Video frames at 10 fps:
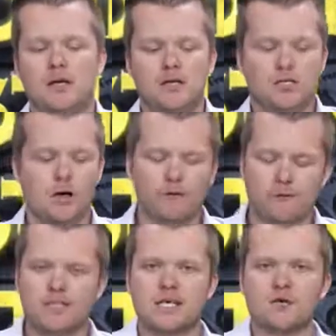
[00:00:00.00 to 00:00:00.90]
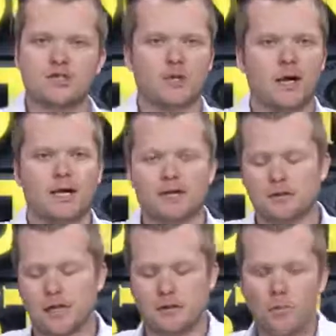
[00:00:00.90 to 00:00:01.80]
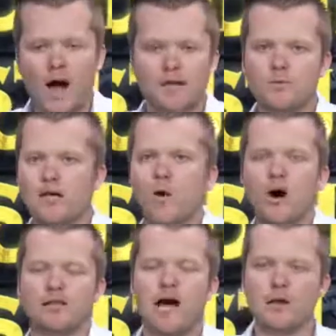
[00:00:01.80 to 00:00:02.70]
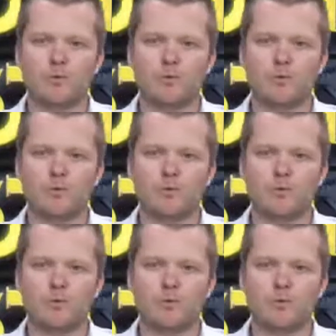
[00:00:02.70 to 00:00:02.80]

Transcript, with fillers: So for sales training, like why did we go online?